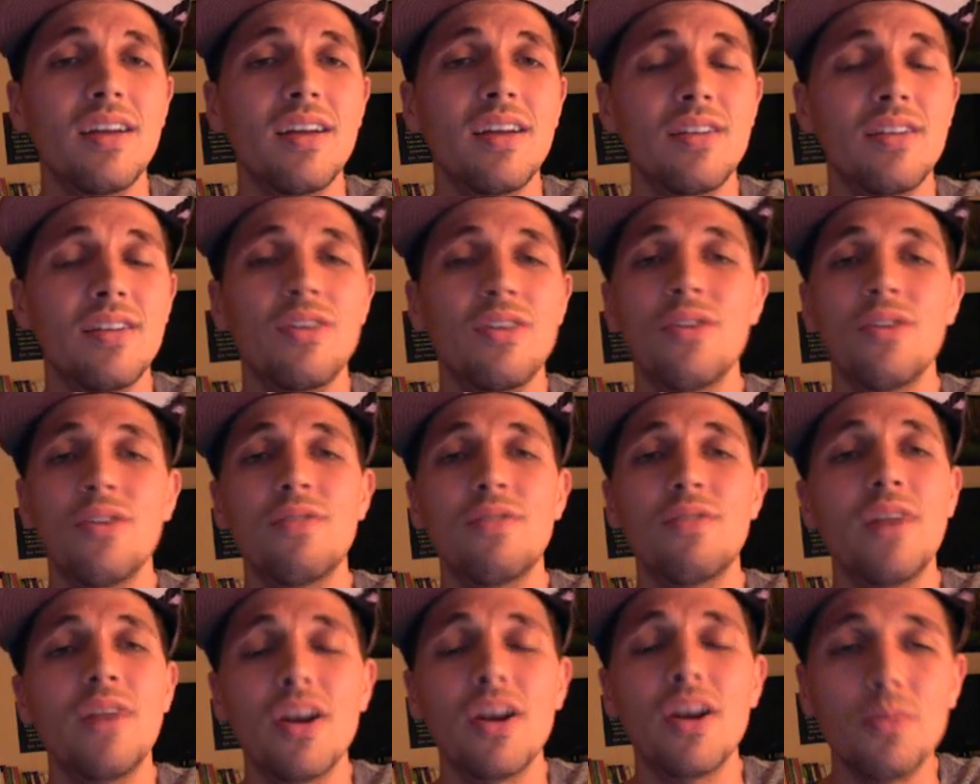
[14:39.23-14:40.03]
You know, the
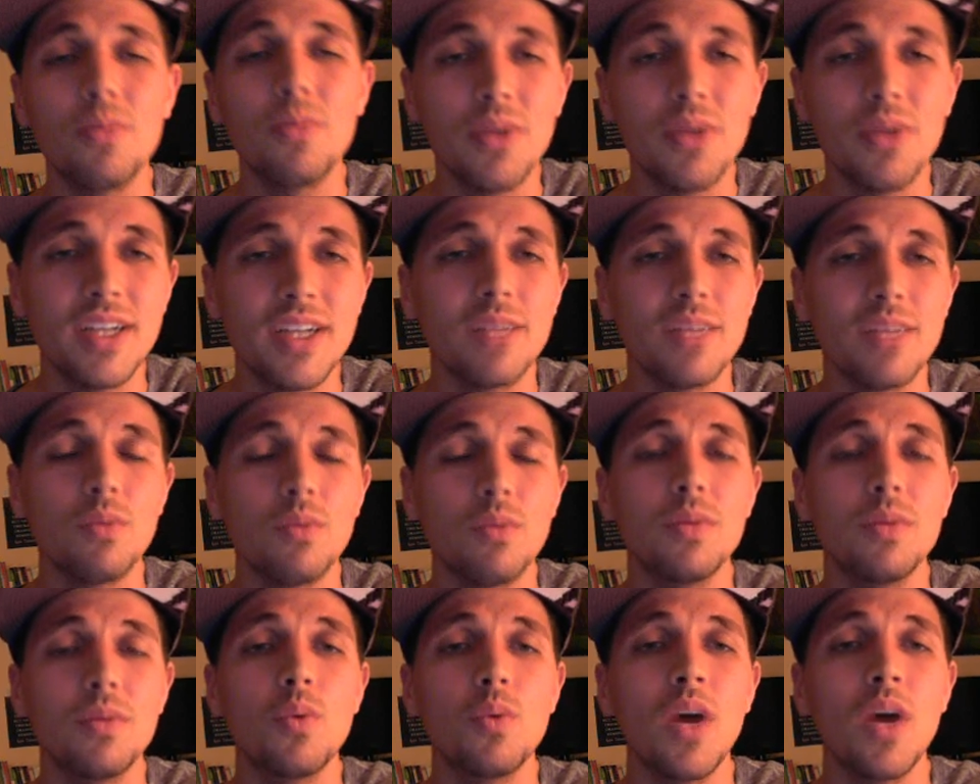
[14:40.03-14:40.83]
phytoplankton
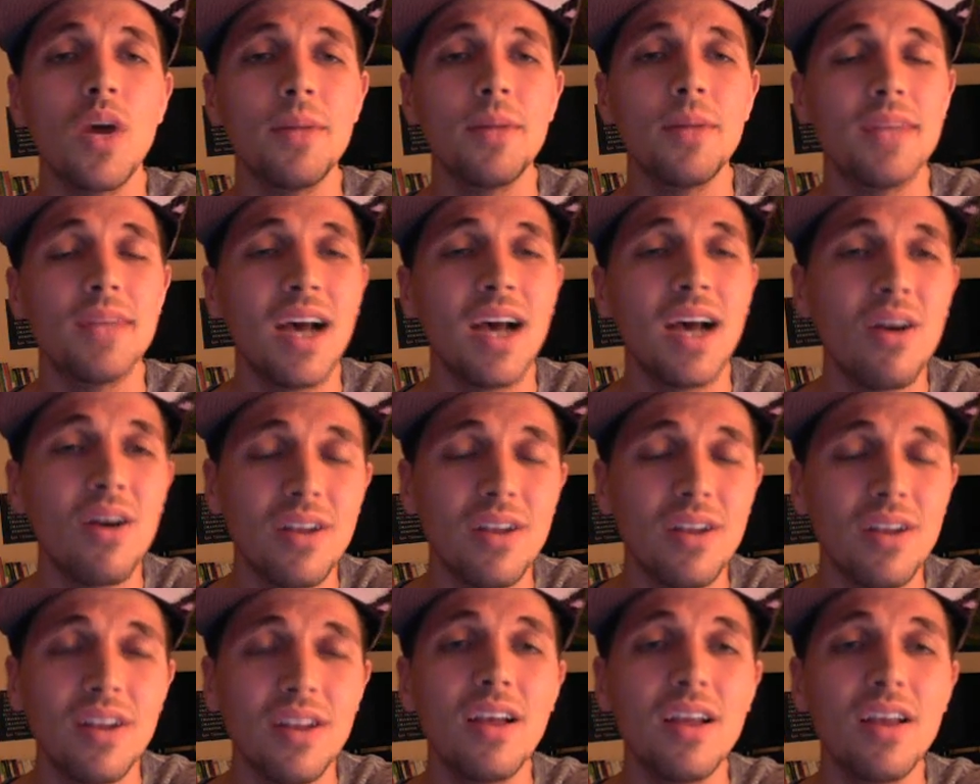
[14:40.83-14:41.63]
will be wiped out,
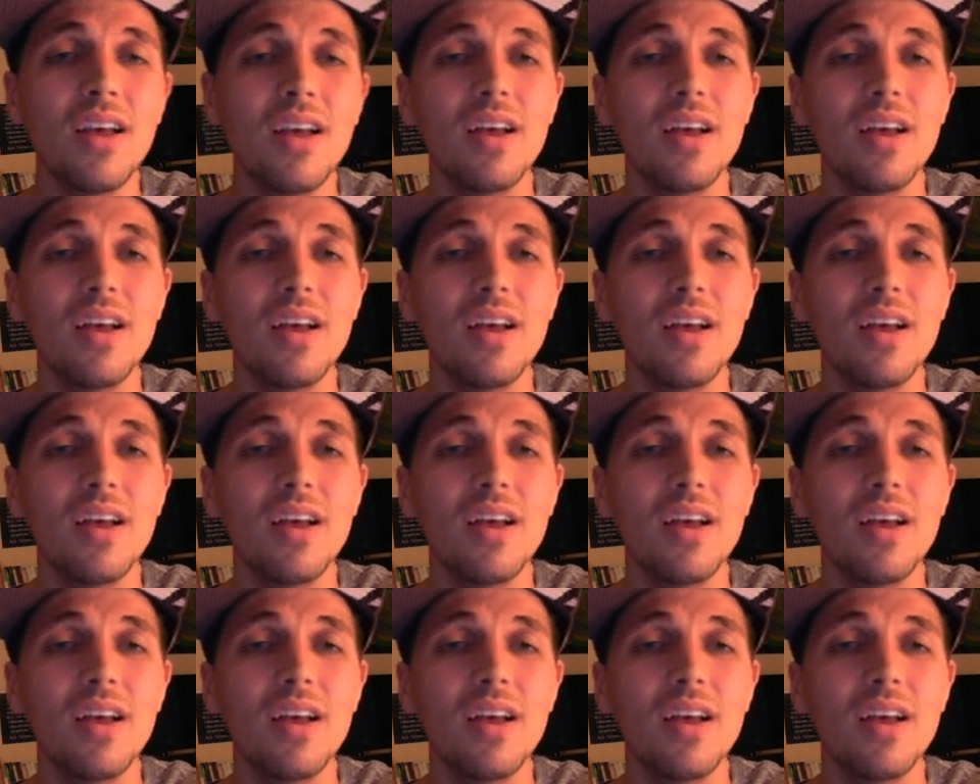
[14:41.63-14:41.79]
and